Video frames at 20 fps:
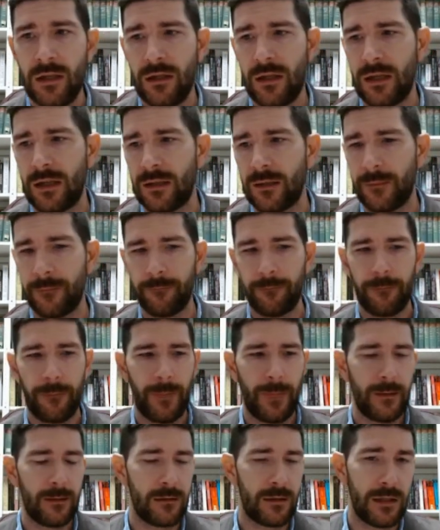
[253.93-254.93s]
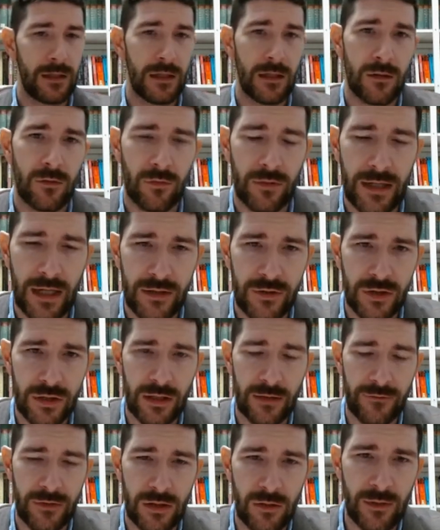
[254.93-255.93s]
the creation
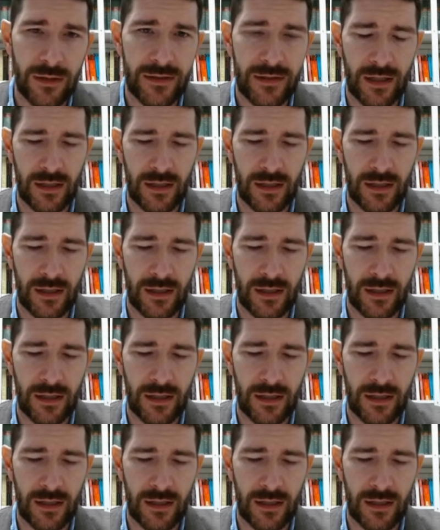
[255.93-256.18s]
of the U.S.